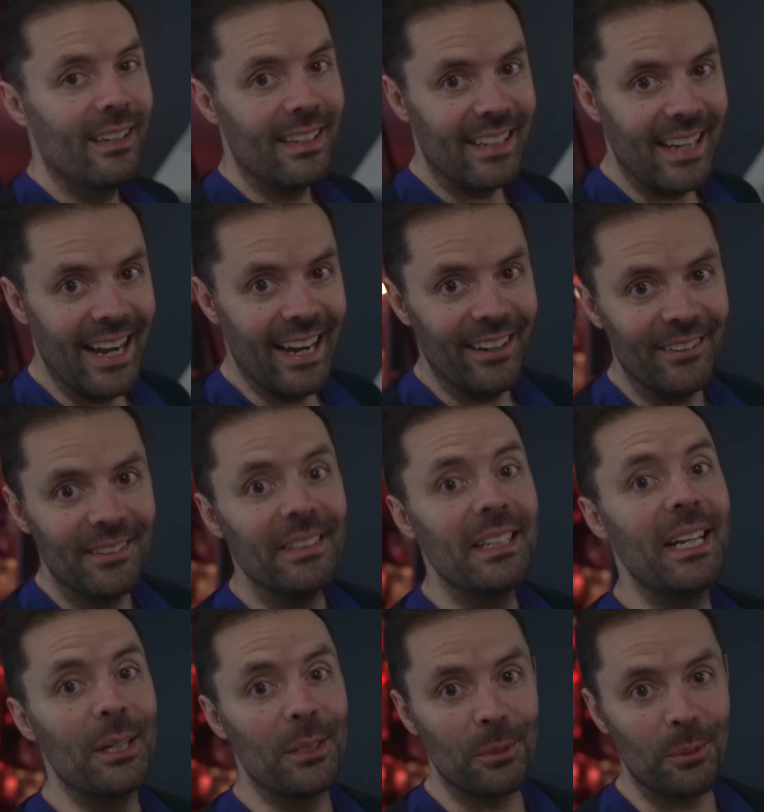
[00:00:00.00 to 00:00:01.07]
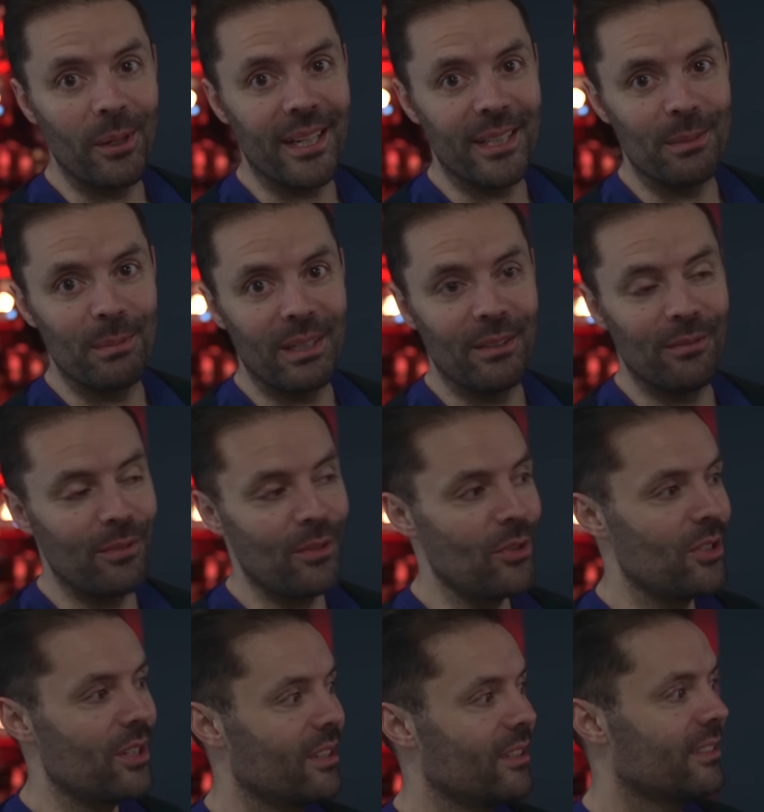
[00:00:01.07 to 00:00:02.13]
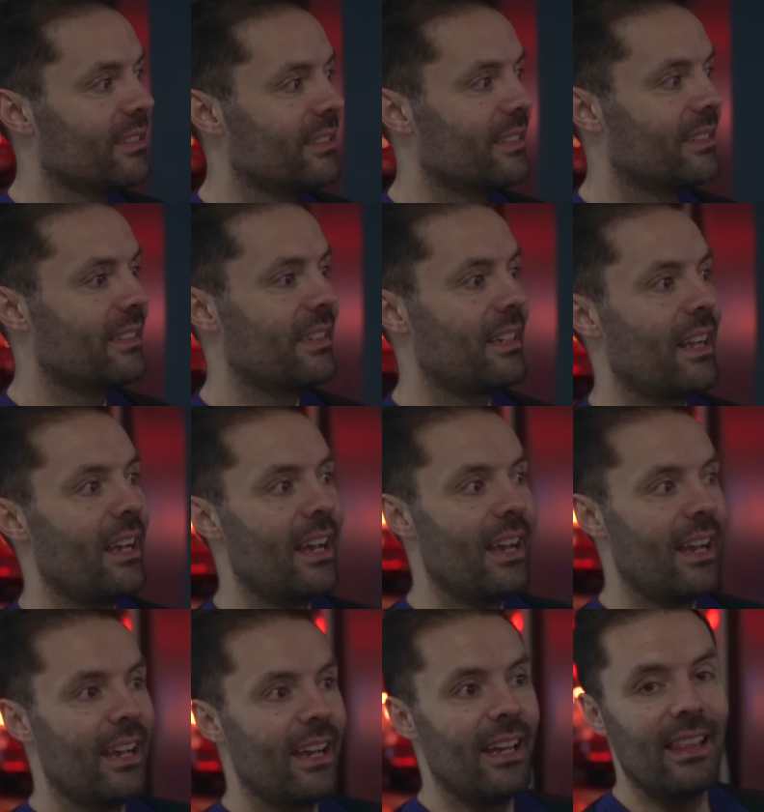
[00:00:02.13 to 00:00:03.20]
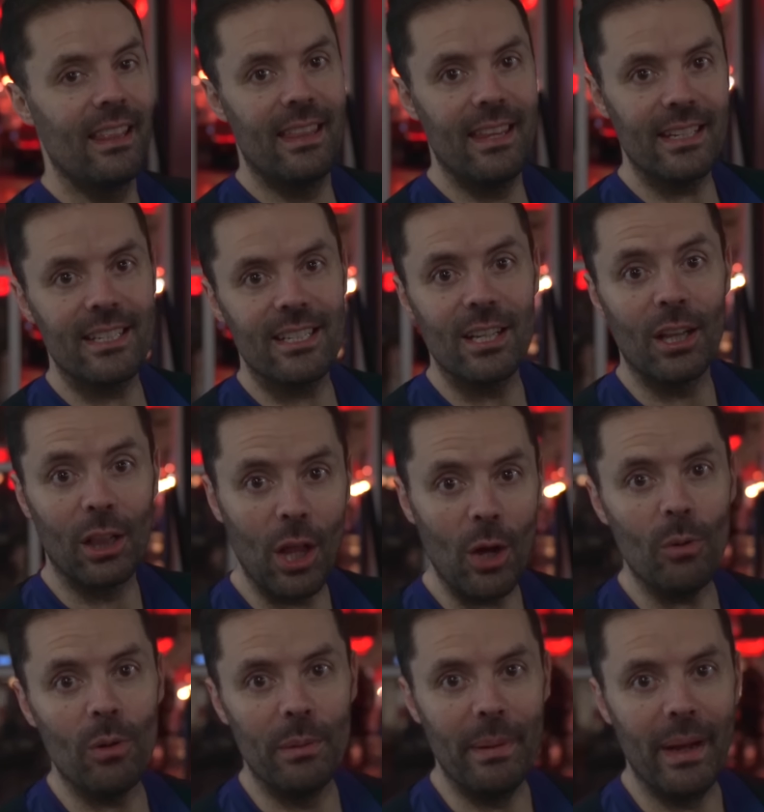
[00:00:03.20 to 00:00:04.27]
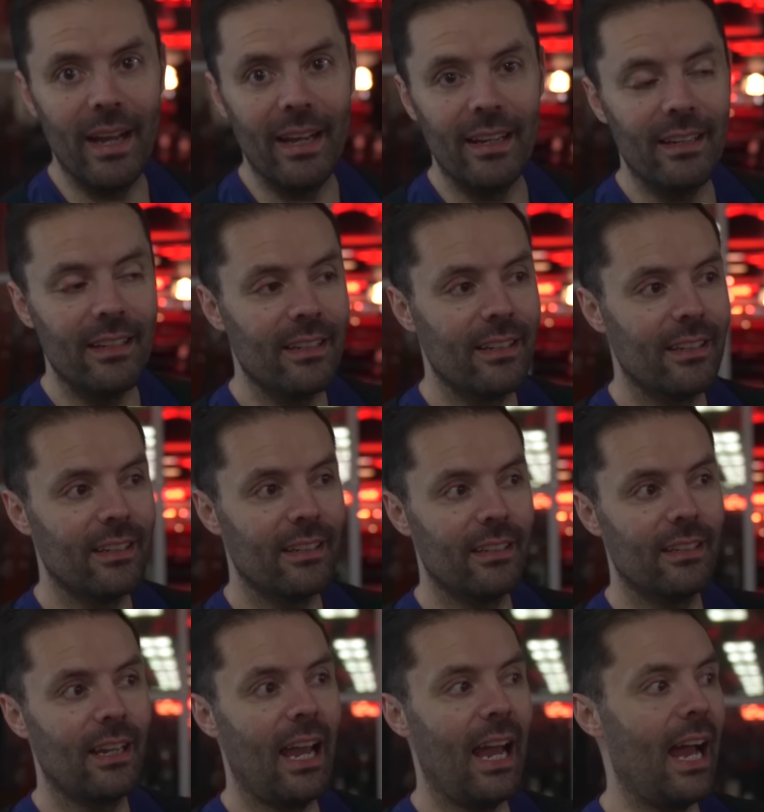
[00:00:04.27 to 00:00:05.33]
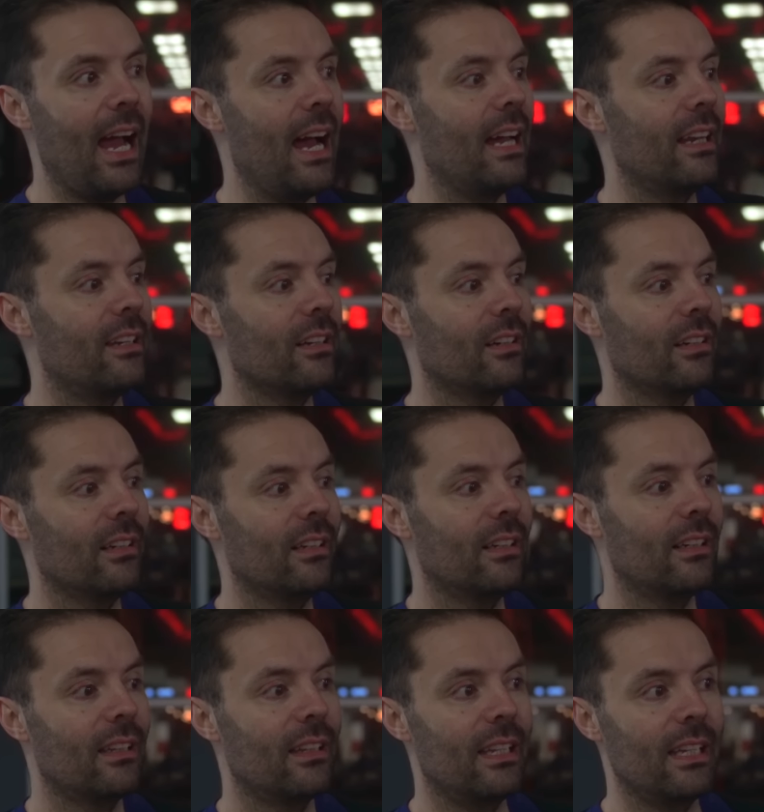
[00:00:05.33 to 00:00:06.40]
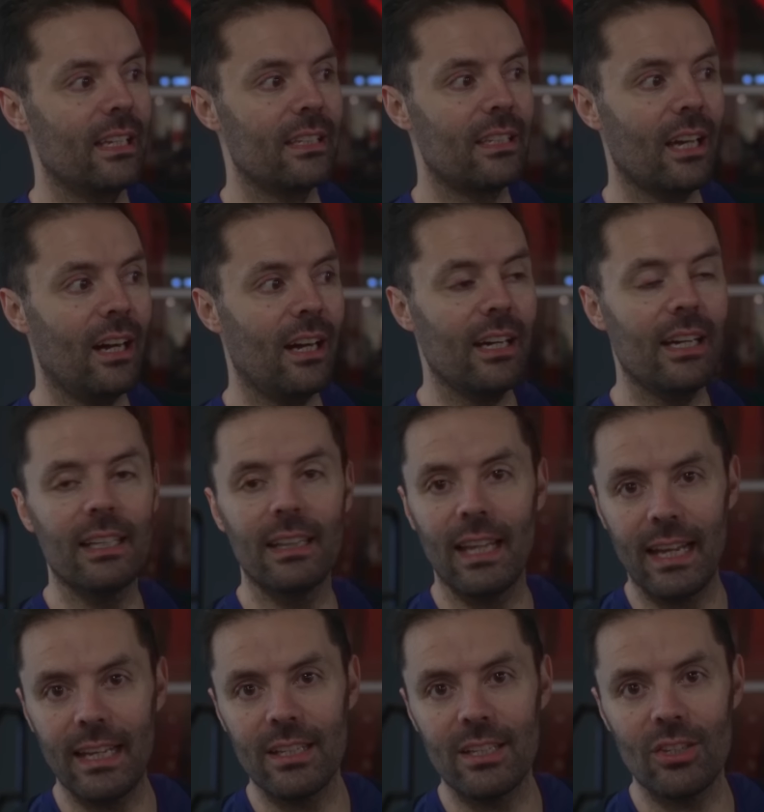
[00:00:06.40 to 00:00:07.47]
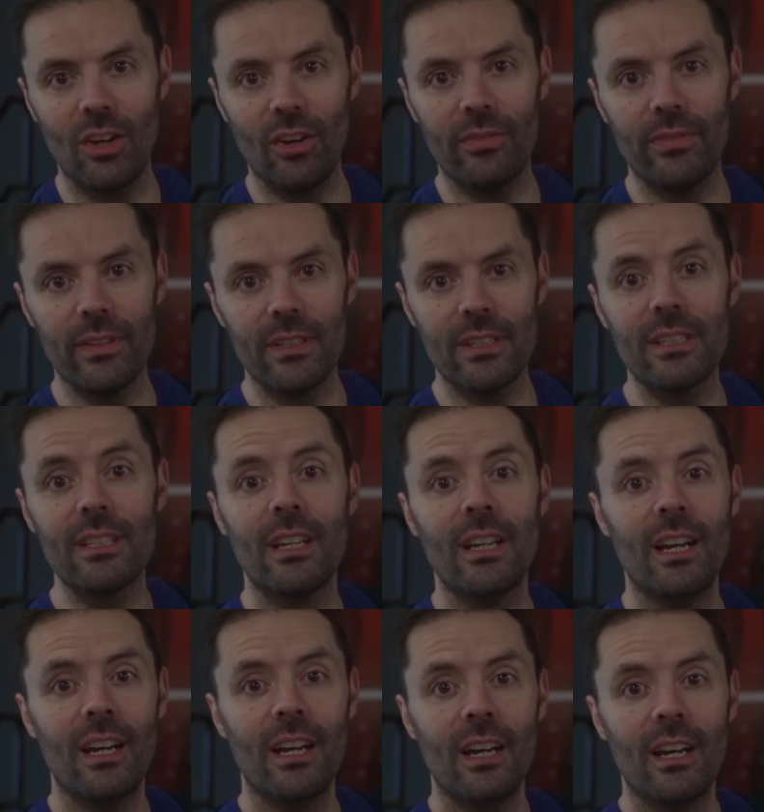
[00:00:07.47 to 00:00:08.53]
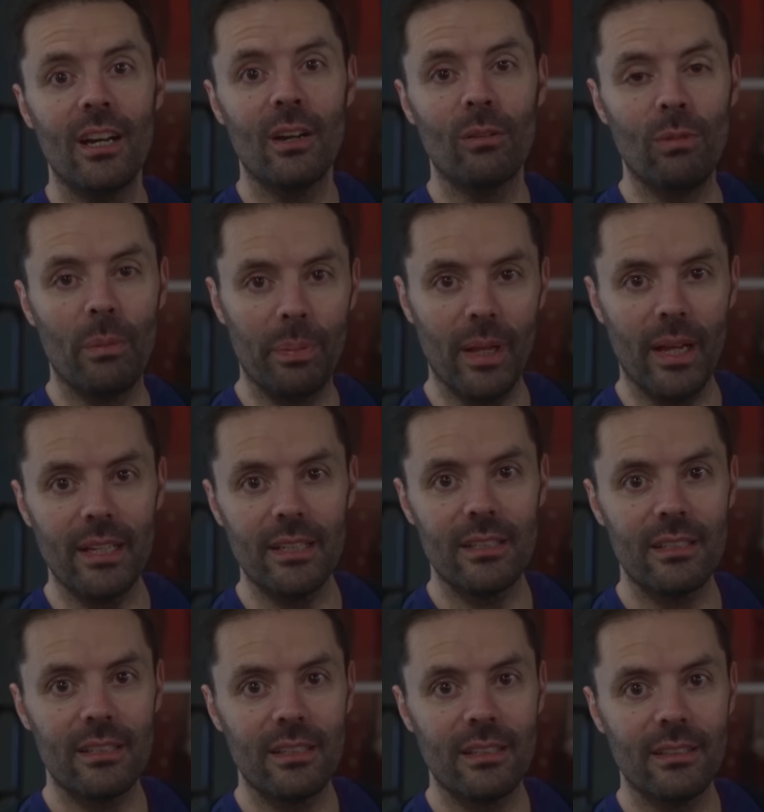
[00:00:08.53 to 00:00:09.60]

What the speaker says: Now, here's where it gets a bit confusing. This lower bay had the entire lane surface replaced.